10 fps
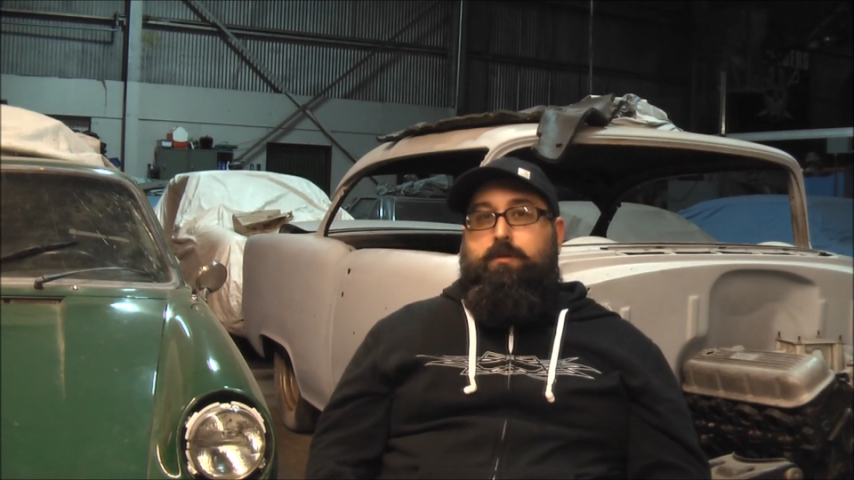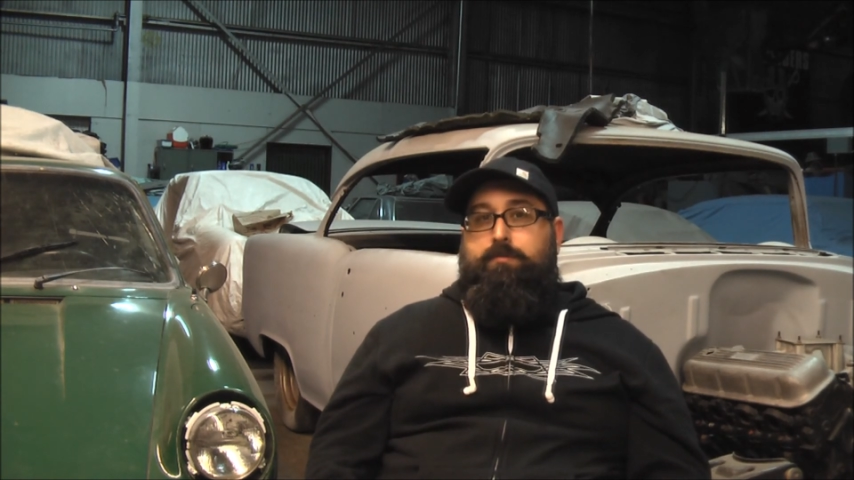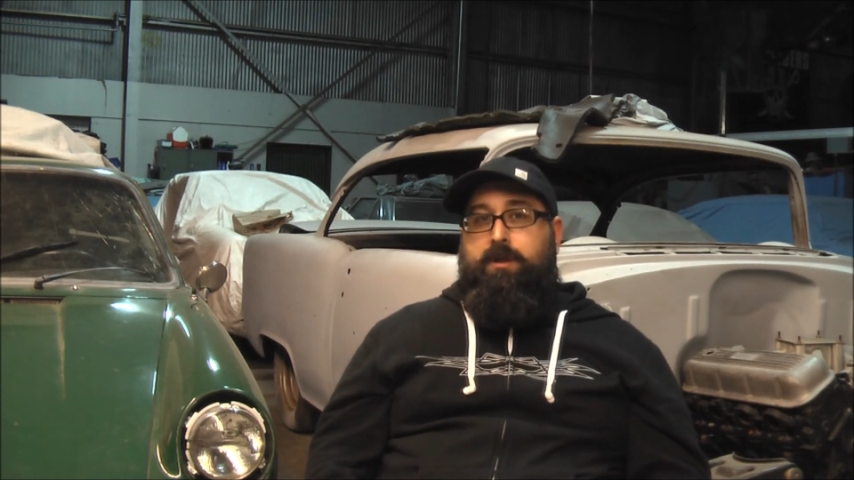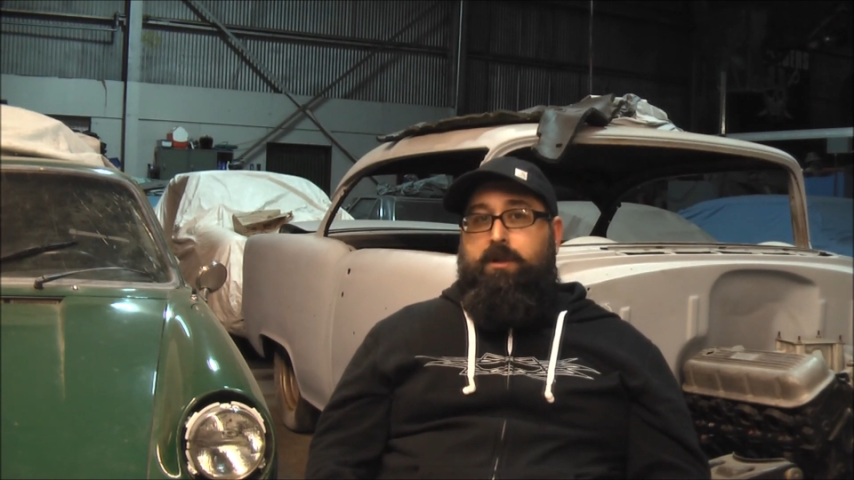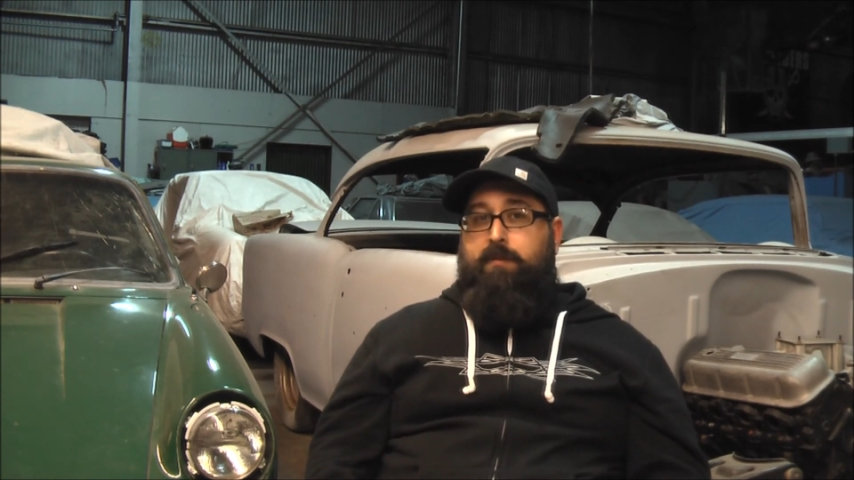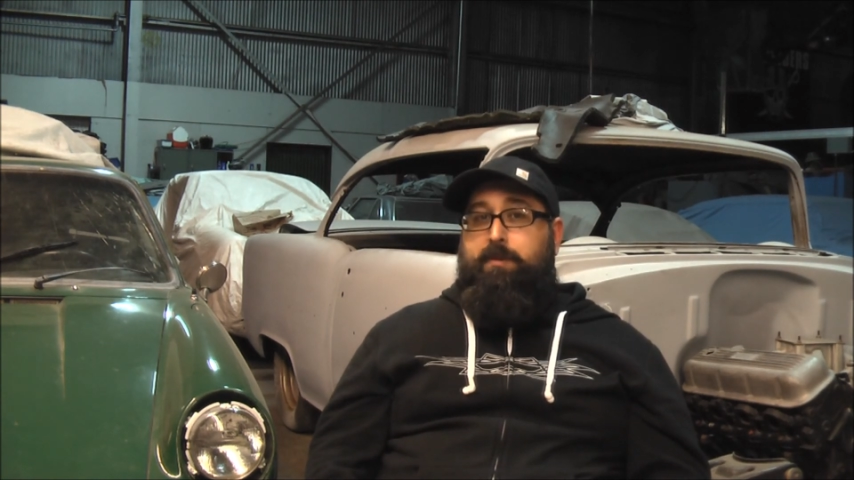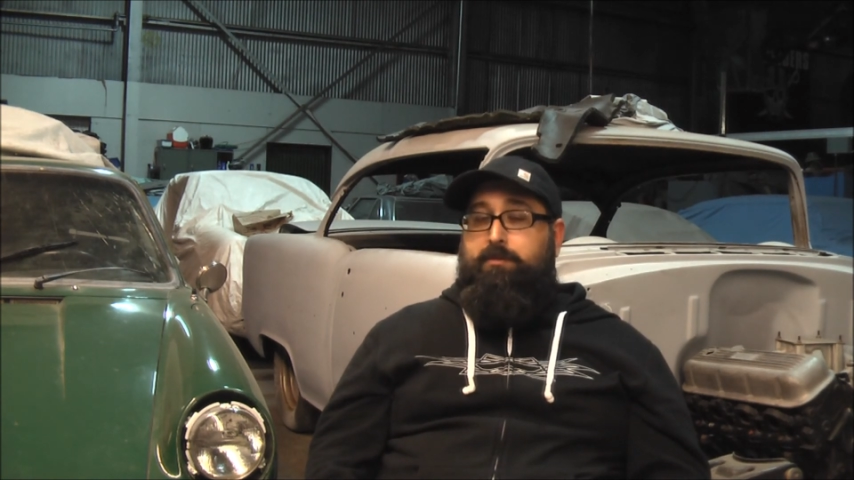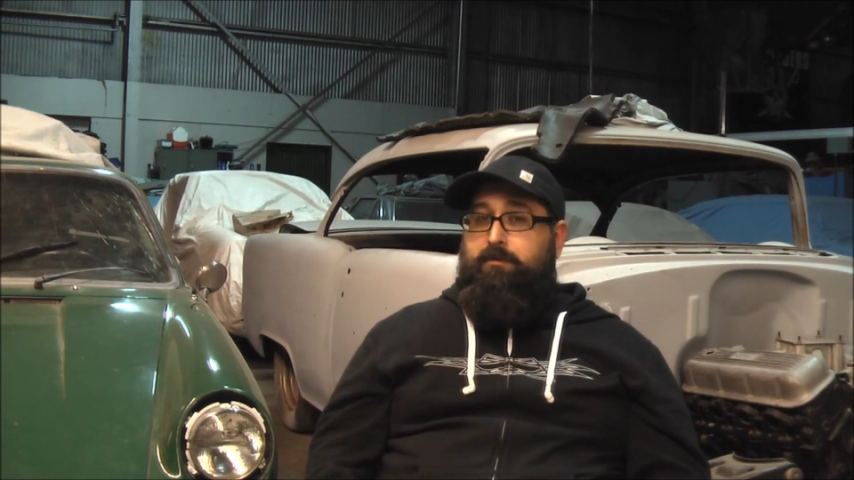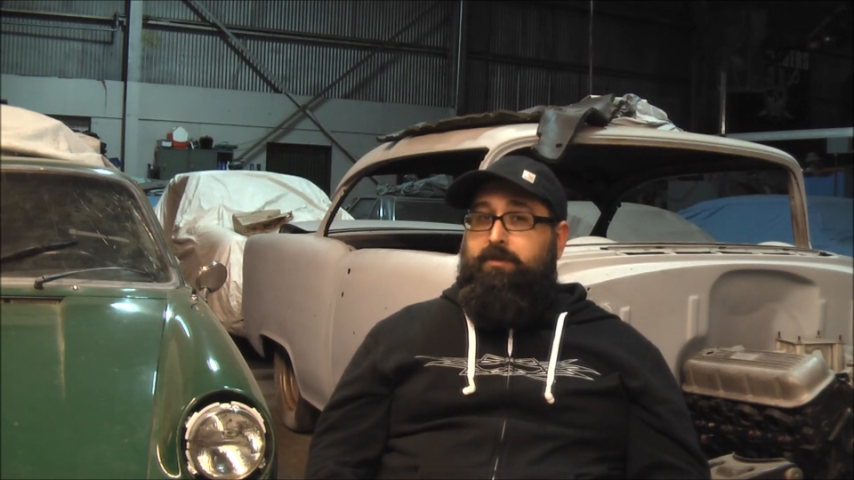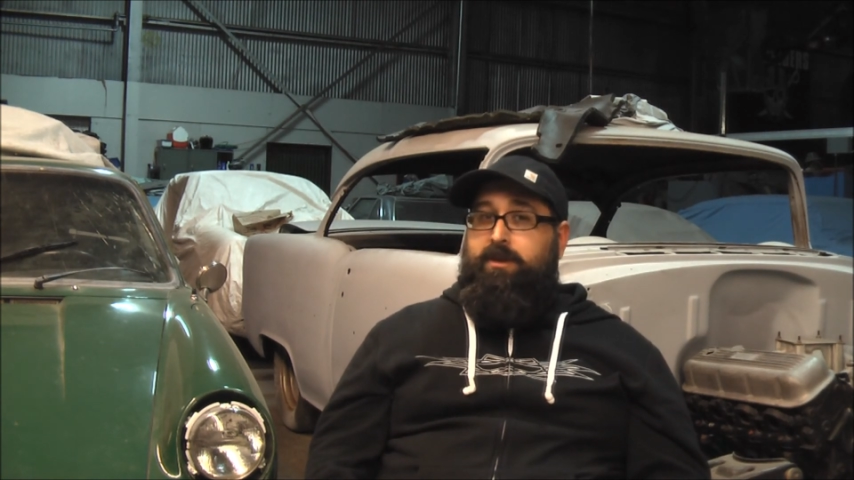But a lot of
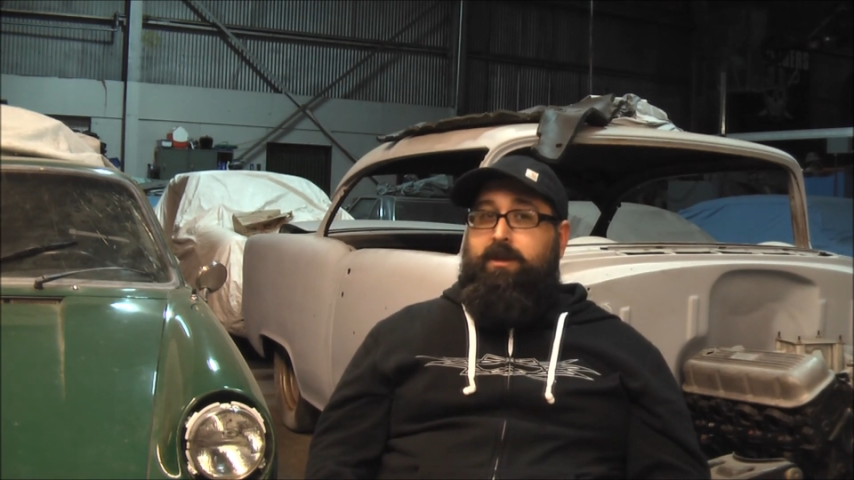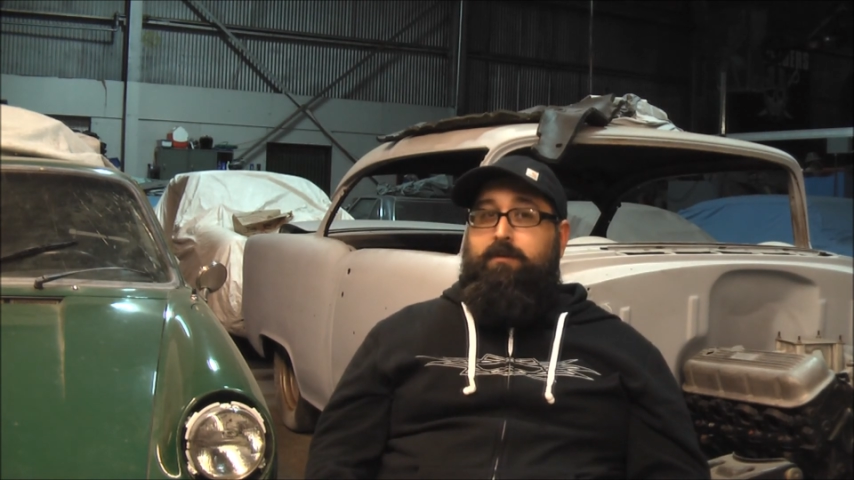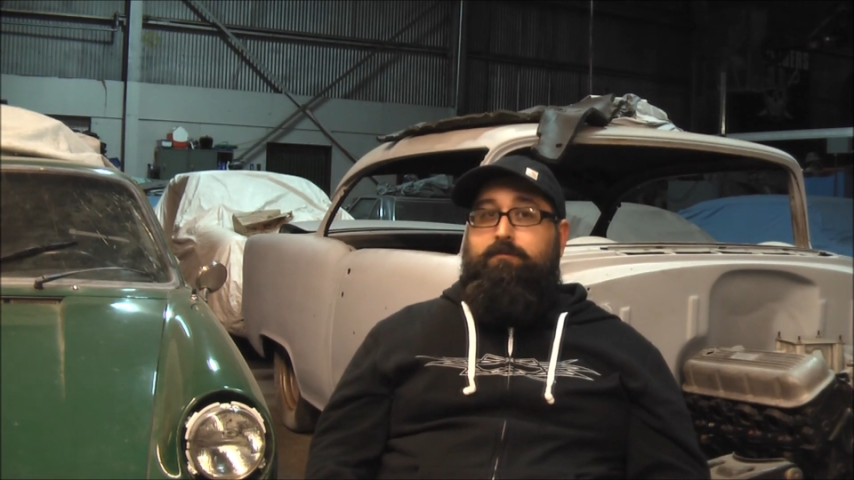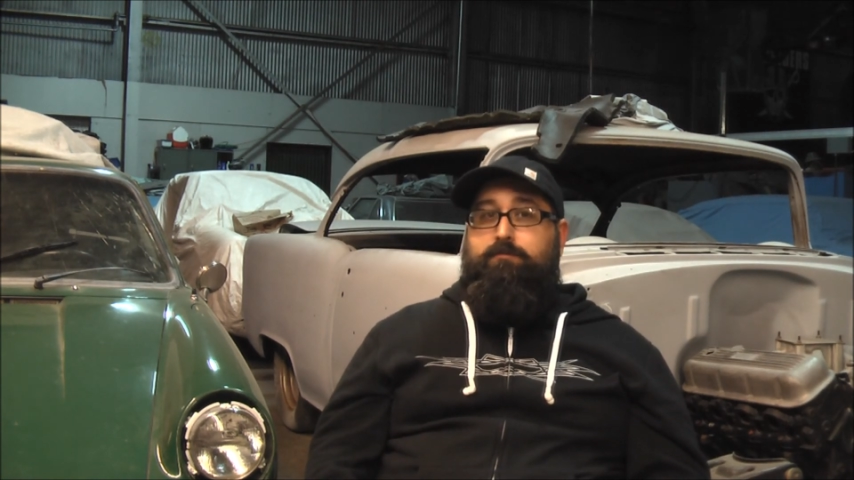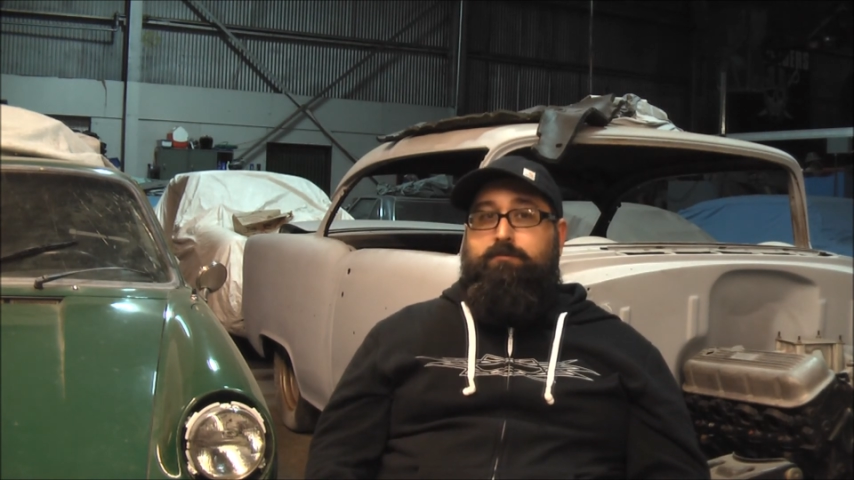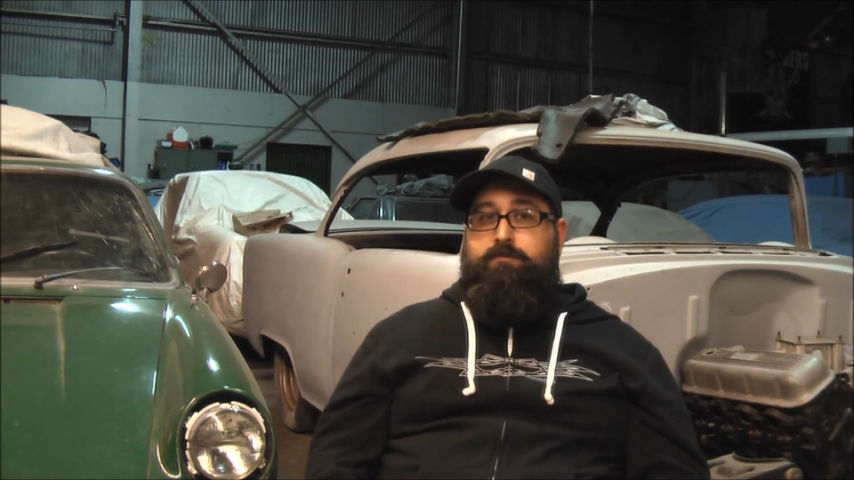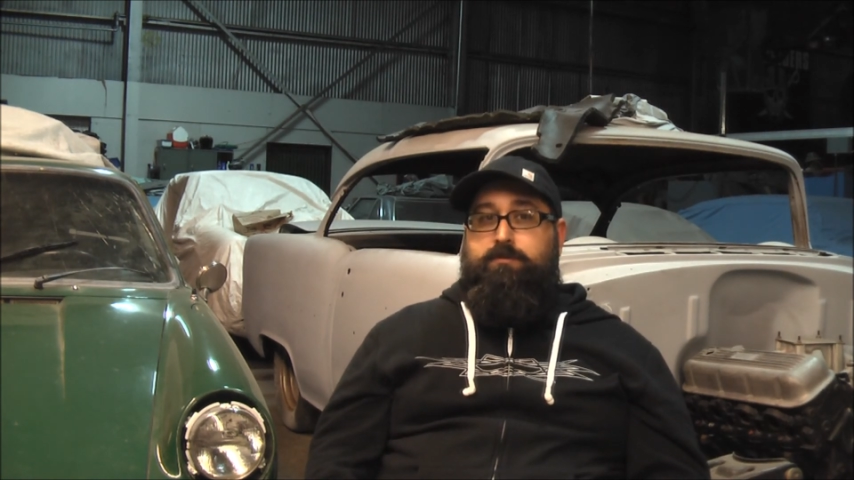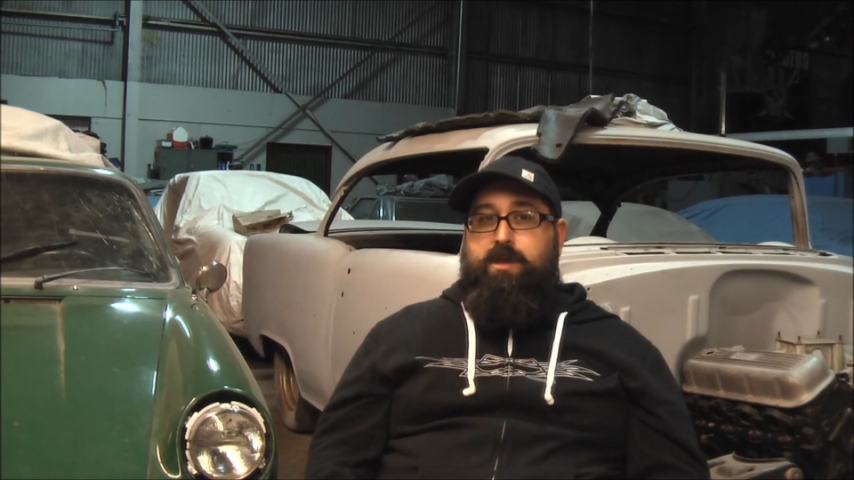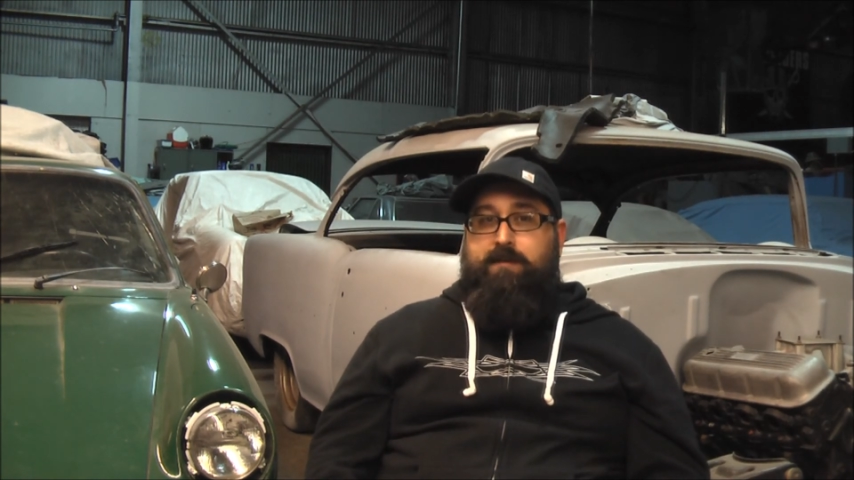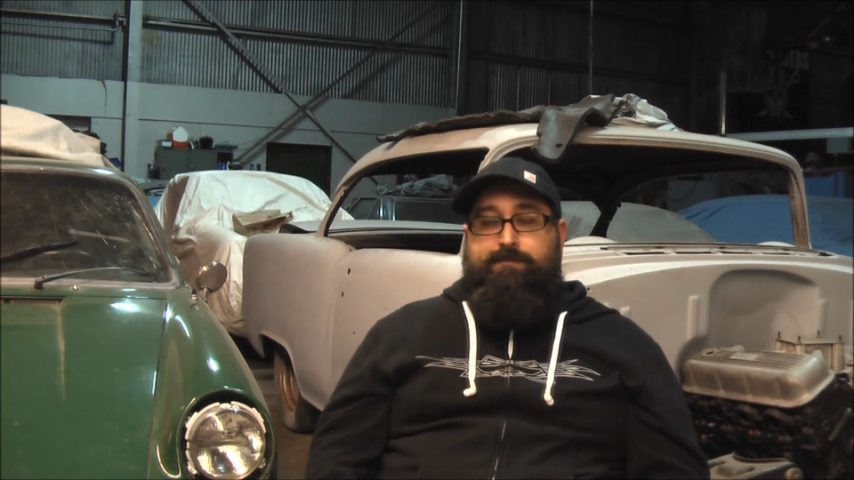people are really.
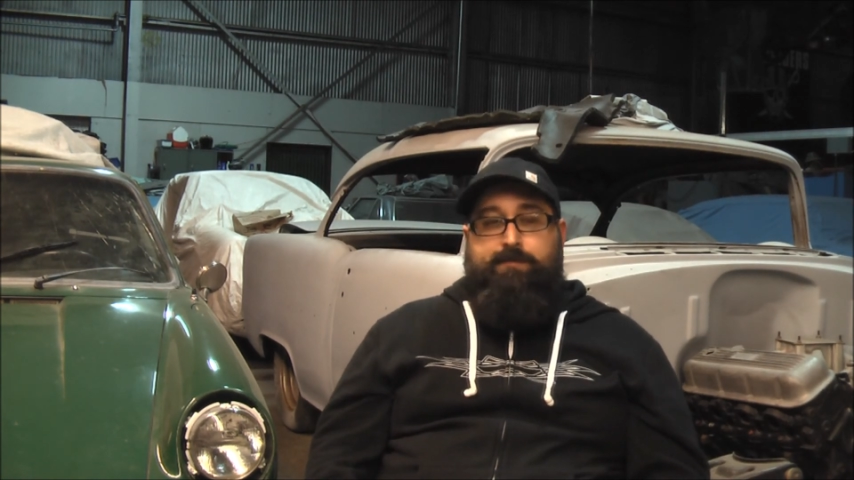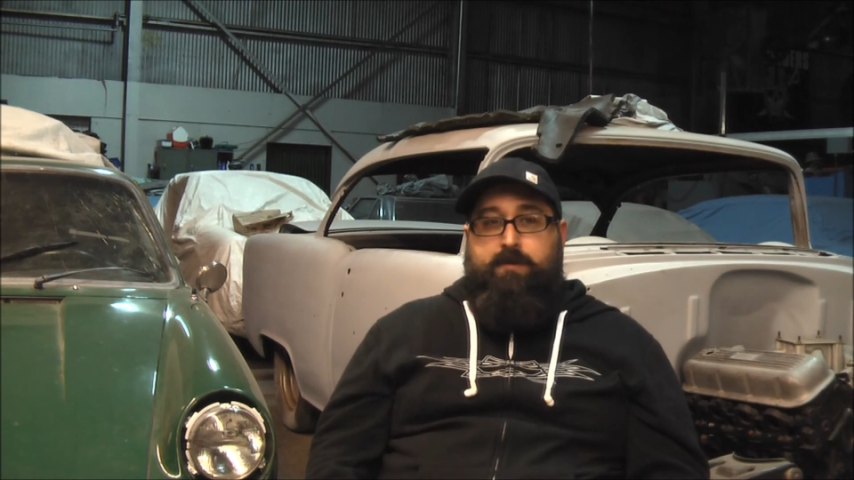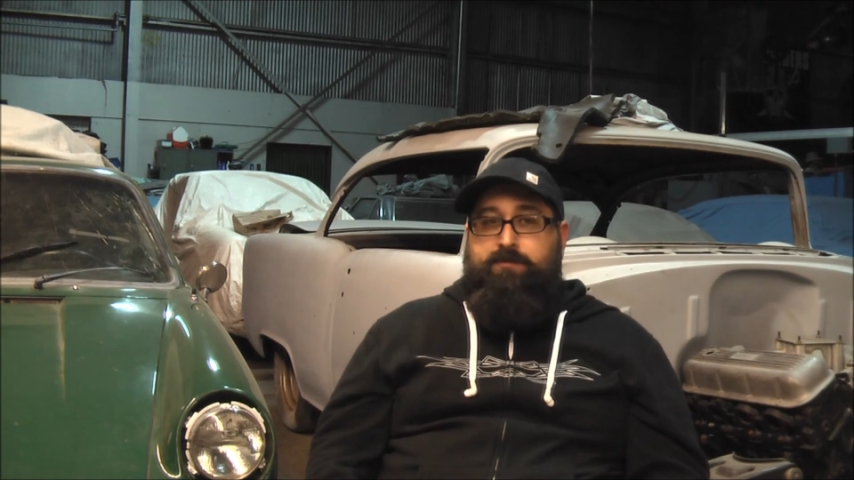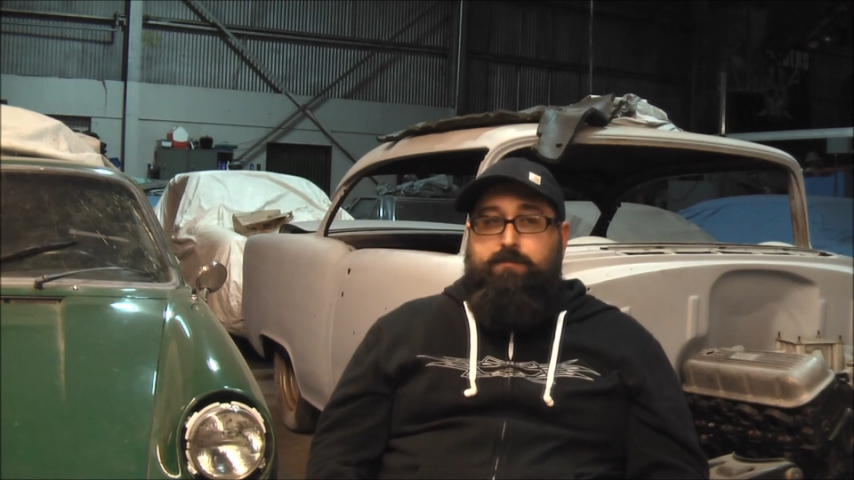I've